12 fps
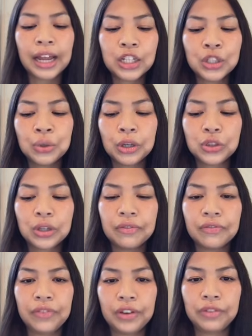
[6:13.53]
at
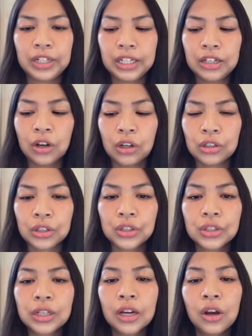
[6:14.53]

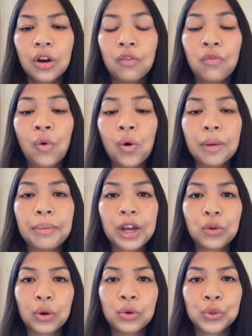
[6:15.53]
$250 for
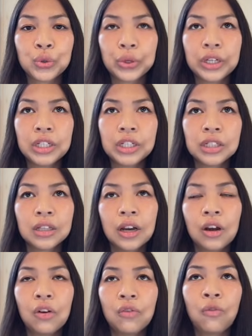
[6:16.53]
my groceries
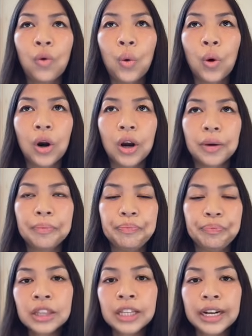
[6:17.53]
for
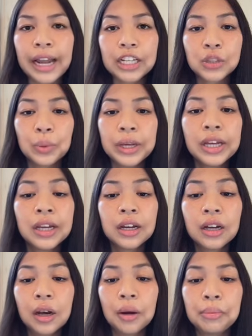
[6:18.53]
the next week,
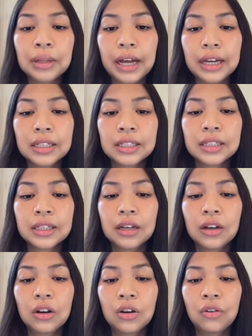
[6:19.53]
plus
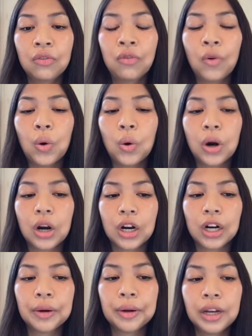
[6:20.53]

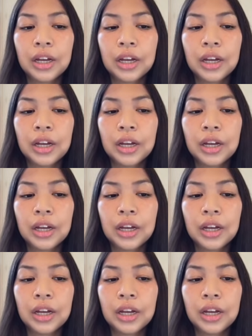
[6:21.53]
for